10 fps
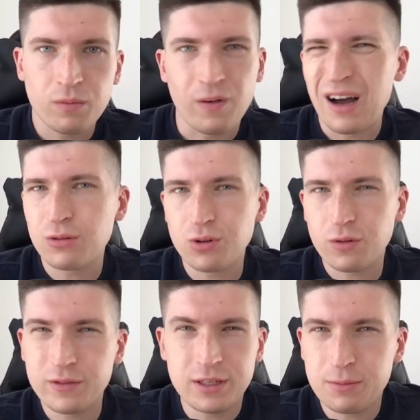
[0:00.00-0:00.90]
founder
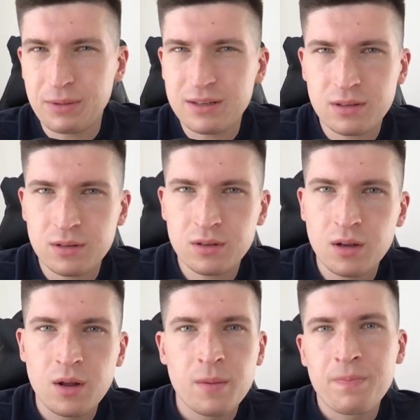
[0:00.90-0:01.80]
of this business,
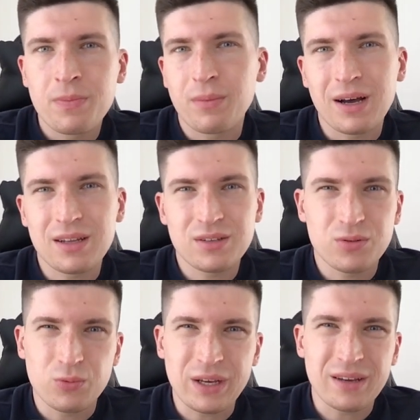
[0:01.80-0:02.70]

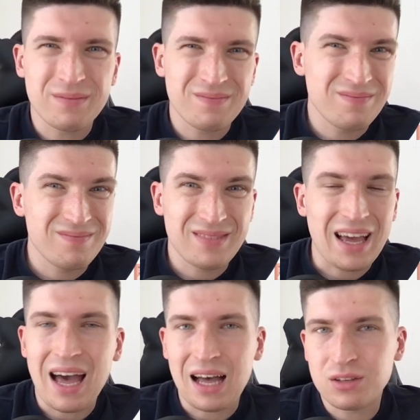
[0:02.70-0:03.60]
but we
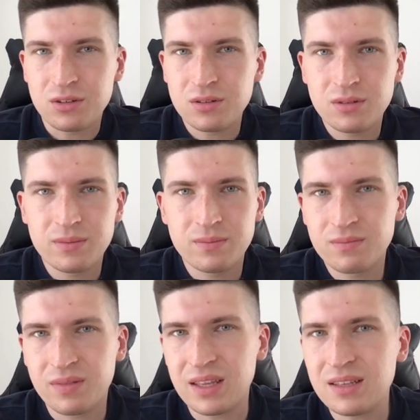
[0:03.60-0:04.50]
hadn't
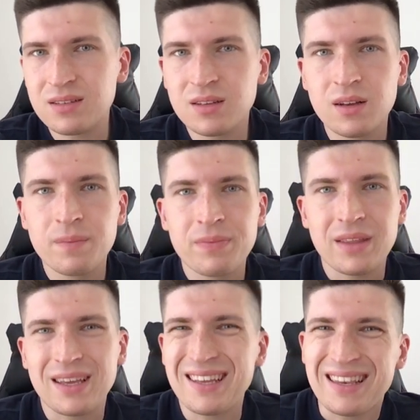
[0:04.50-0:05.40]
this
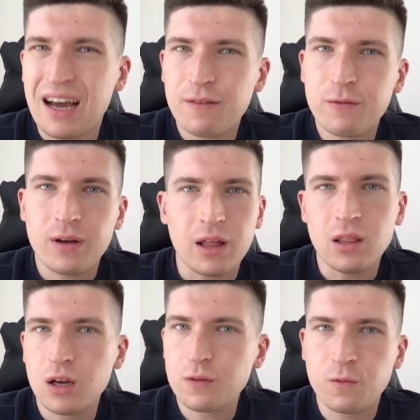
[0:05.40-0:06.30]
enough a
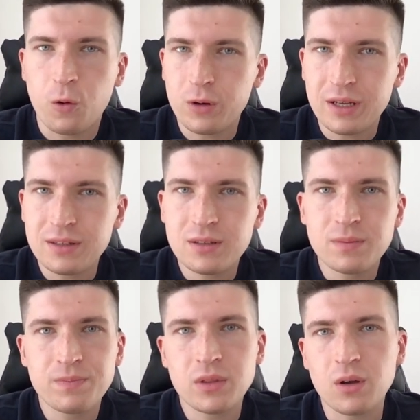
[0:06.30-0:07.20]
lot of
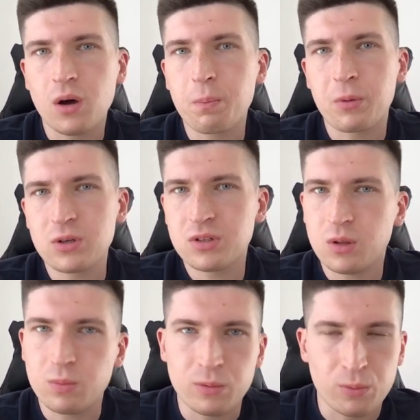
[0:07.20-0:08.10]
audience on
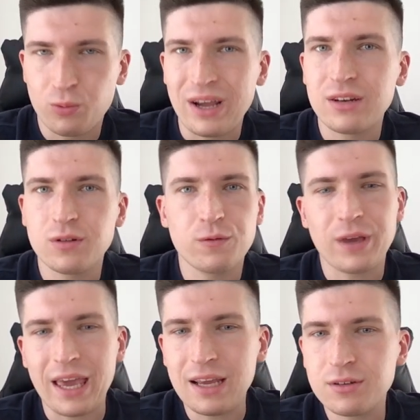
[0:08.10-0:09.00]
personal brand
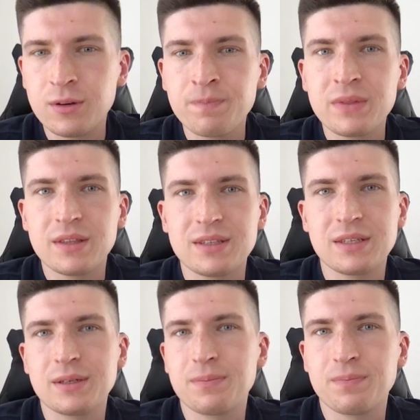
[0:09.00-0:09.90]
of Kate,
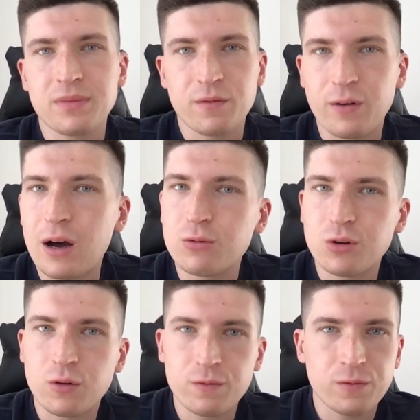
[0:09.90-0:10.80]
the
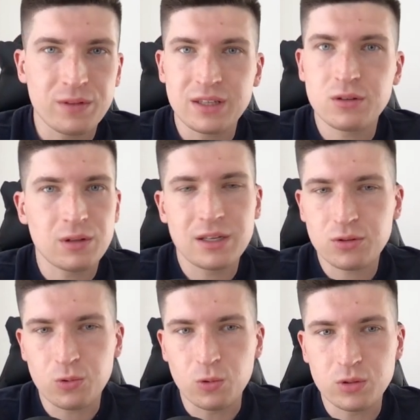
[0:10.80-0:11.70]
founder of this online
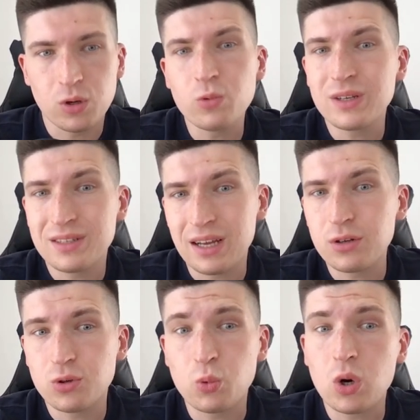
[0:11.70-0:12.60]
school. So we
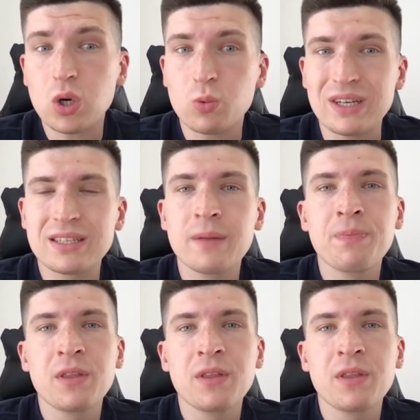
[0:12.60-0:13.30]
decided to work with